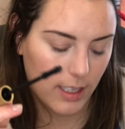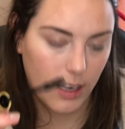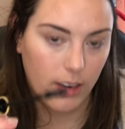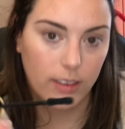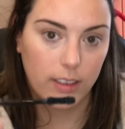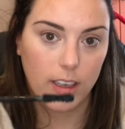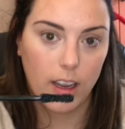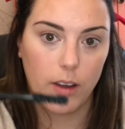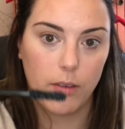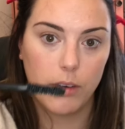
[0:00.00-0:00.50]
Now
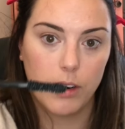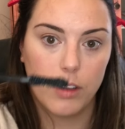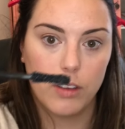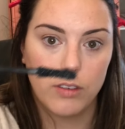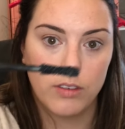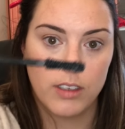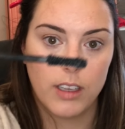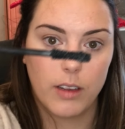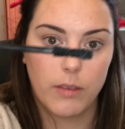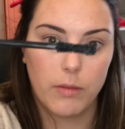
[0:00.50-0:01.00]
it's got one of
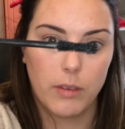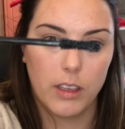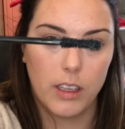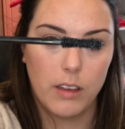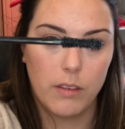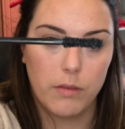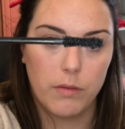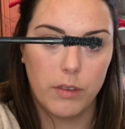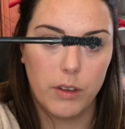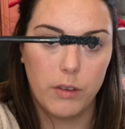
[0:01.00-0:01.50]
those like really
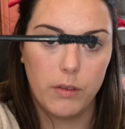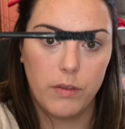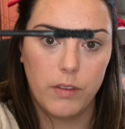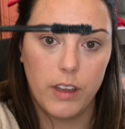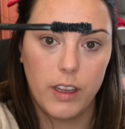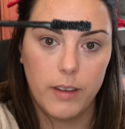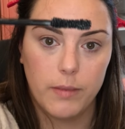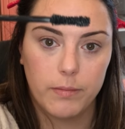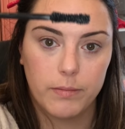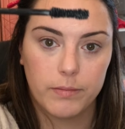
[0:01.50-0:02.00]

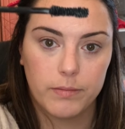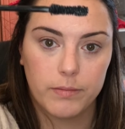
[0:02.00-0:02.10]
floofy